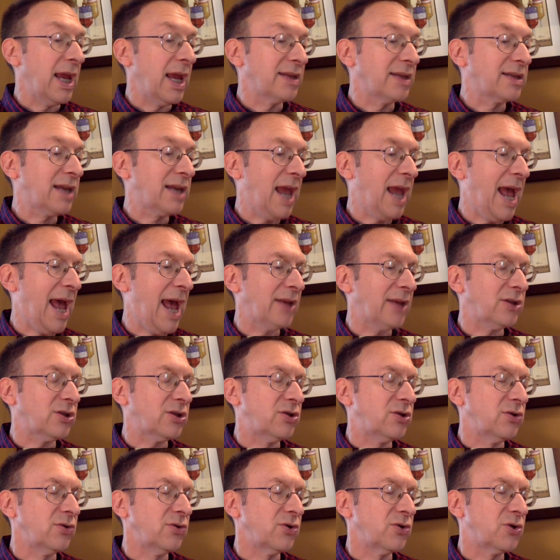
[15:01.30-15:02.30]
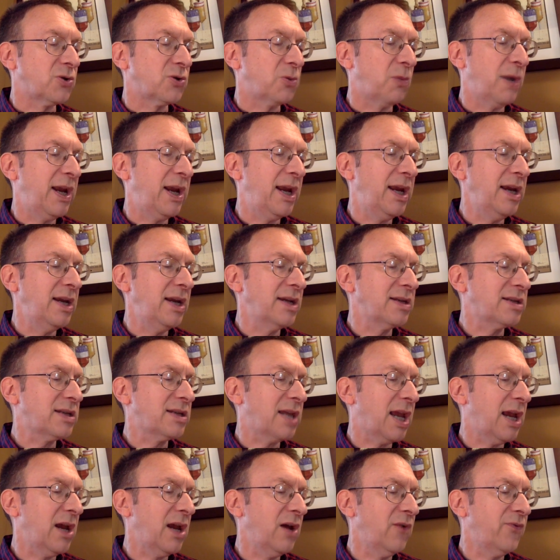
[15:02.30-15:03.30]
as cats do, swinging his
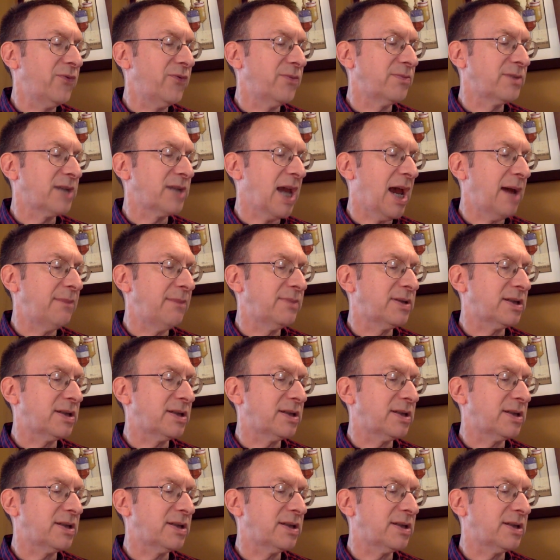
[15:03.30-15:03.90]
tail from time